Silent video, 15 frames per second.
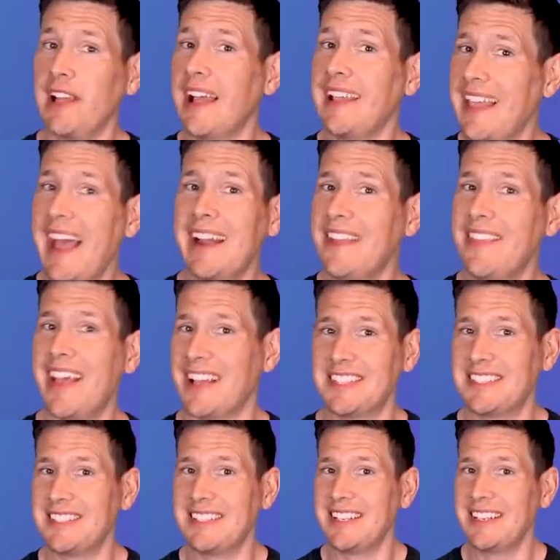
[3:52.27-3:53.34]
like that in
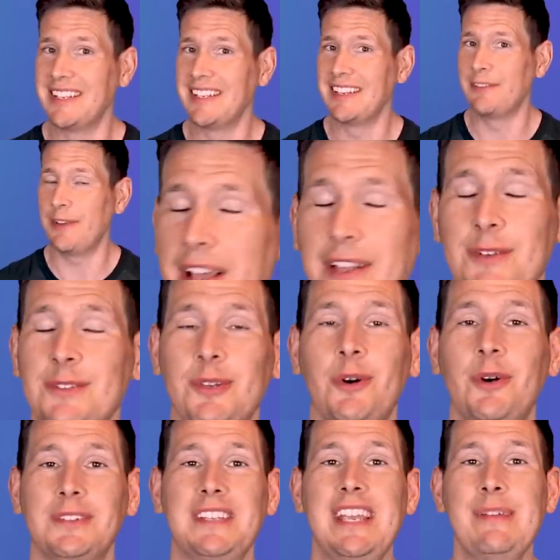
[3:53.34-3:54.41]
this. In fact, there's a
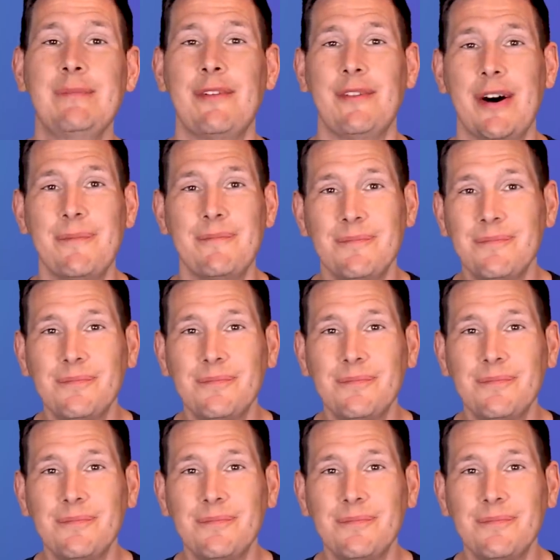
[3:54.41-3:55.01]
whole team of them.